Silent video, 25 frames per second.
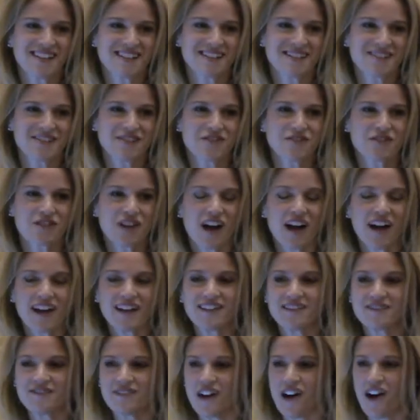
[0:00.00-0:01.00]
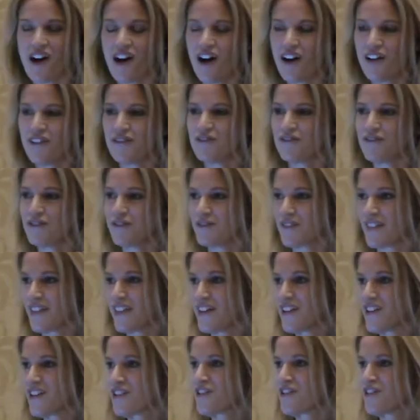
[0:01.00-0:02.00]
So you're kind of off
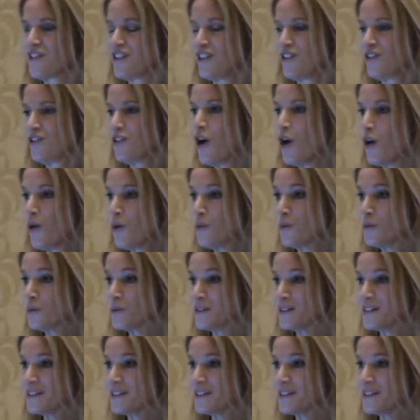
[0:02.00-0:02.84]
there alone.